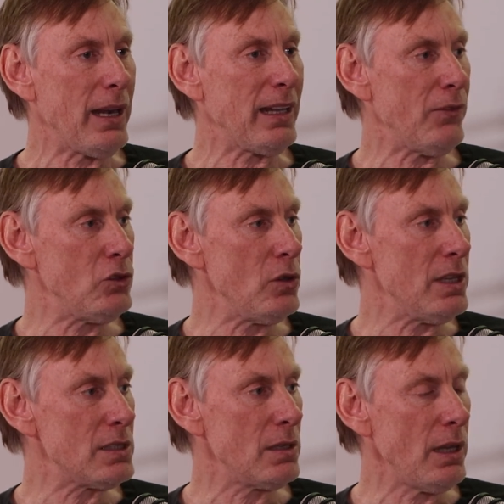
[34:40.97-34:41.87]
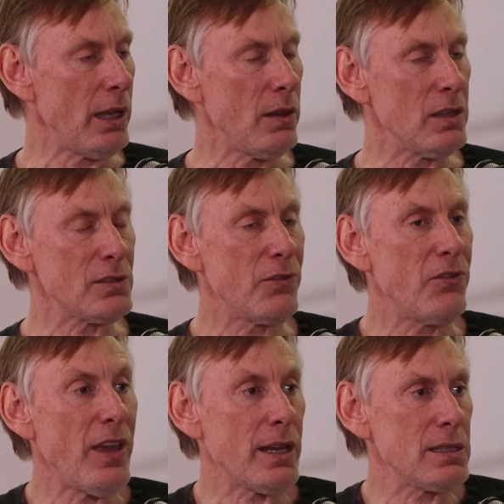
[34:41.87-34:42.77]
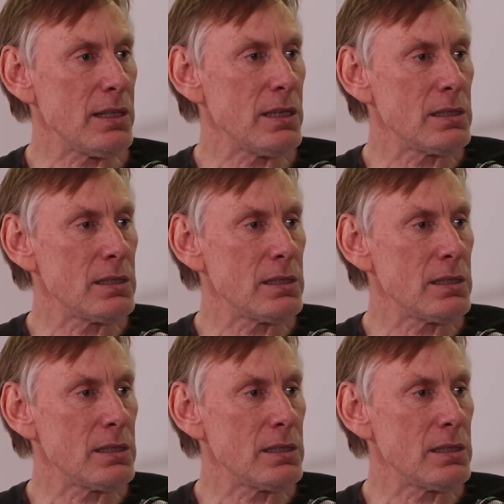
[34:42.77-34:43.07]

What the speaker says: and it gives you this fix,